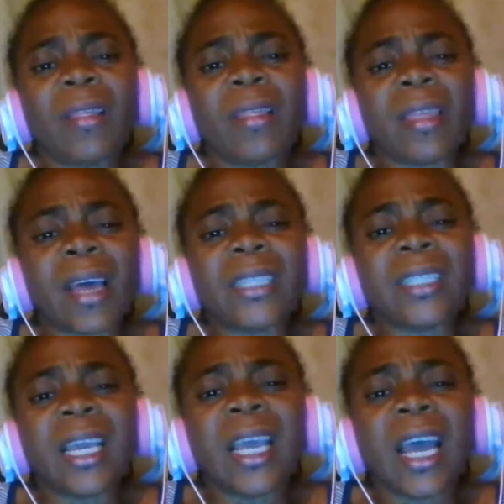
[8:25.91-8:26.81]
that
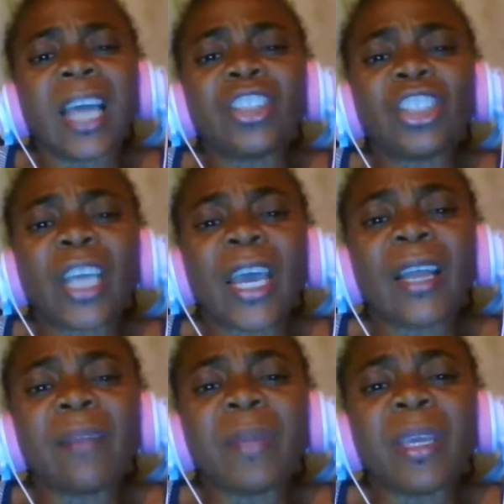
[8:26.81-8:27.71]
a
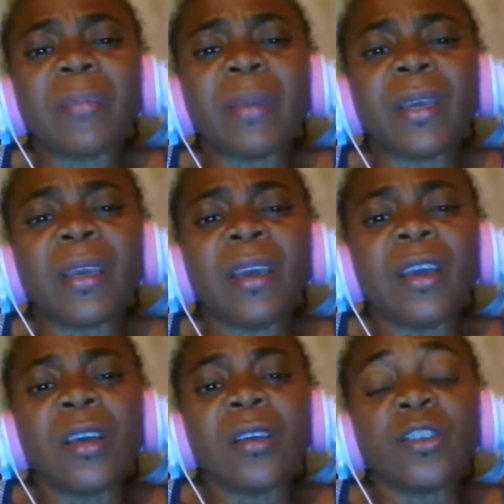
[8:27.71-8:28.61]
child may be
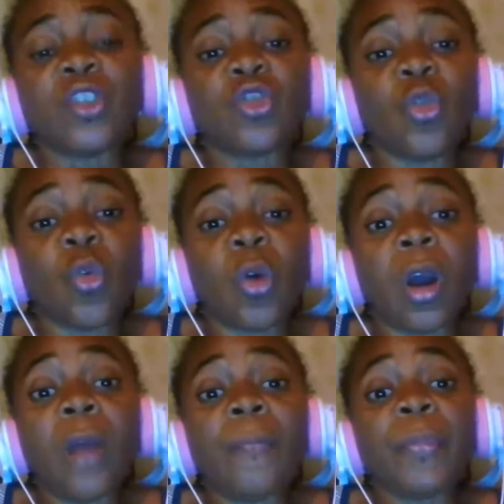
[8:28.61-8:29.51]

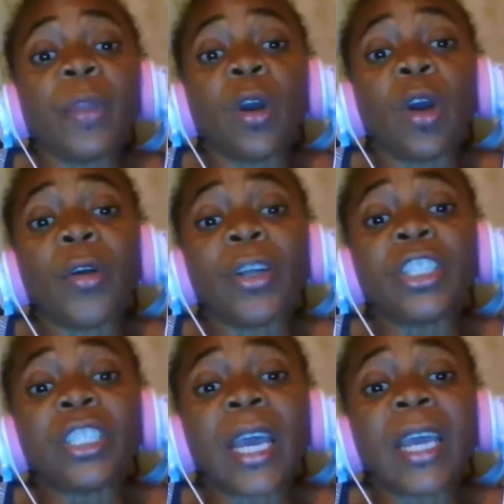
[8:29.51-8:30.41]
slower or a
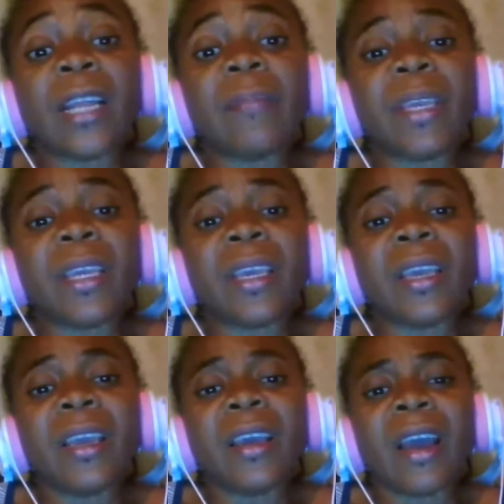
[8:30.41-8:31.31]
child may
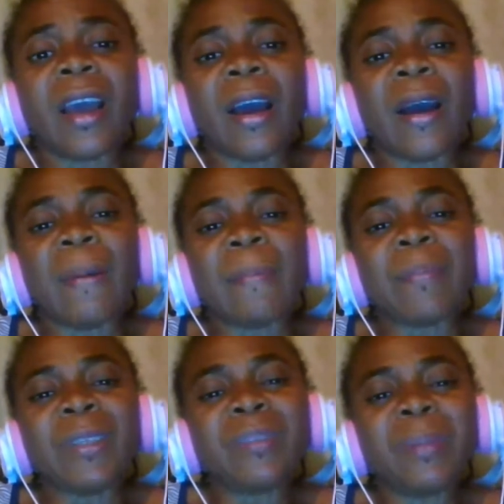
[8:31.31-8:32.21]

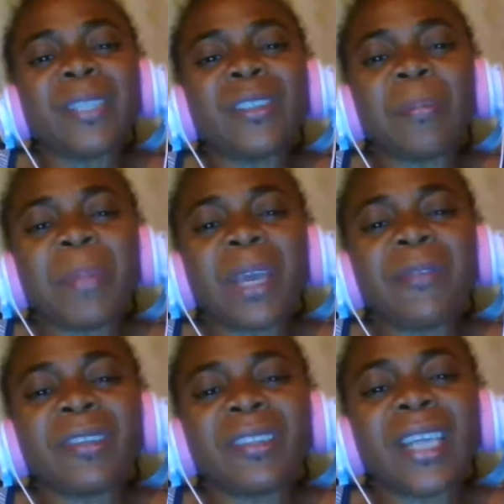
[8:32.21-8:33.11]
display some
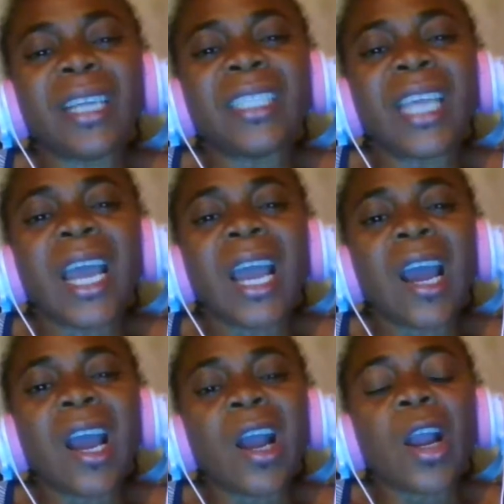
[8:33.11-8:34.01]
behaviors that
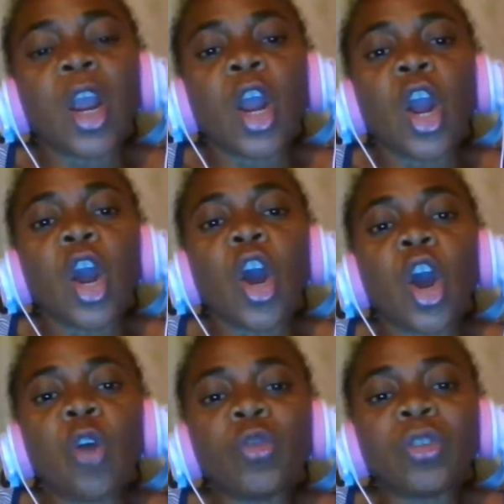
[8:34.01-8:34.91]
are
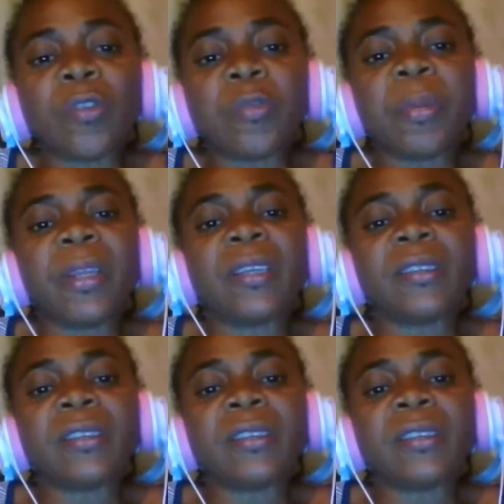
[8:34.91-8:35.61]
out of place